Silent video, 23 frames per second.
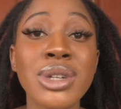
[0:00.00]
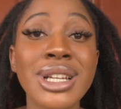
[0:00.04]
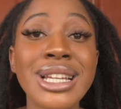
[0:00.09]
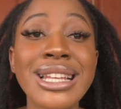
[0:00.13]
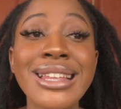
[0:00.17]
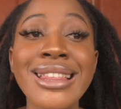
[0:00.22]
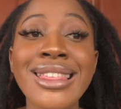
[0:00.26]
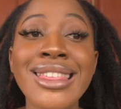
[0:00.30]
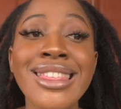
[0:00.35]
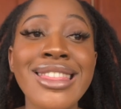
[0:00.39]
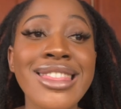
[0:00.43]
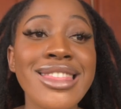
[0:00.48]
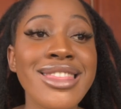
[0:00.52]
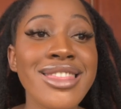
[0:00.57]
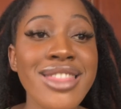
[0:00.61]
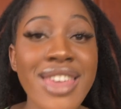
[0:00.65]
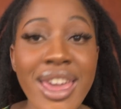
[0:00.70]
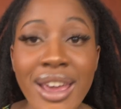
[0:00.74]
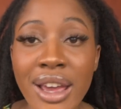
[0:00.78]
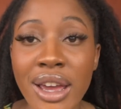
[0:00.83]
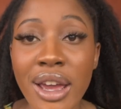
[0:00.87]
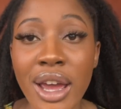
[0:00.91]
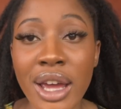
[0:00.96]
really
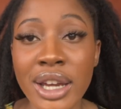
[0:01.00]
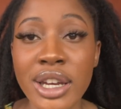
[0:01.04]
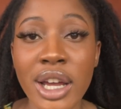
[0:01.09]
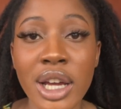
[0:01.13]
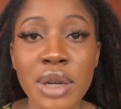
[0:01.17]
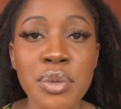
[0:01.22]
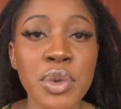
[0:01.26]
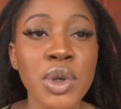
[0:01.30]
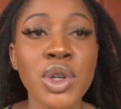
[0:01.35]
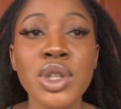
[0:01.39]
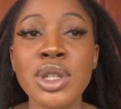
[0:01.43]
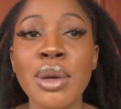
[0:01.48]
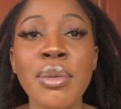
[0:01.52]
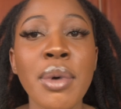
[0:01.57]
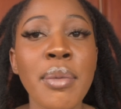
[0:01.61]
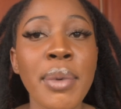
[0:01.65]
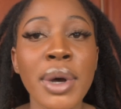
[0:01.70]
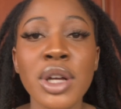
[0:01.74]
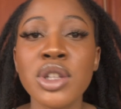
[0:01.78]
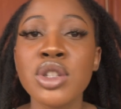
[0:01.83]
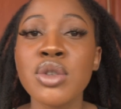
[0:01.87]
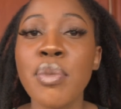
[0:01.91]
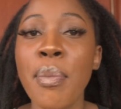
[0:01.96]
thick at night because I'm
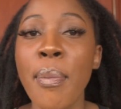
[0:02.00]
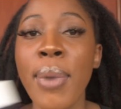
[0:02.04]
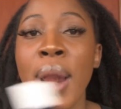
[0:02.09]
about to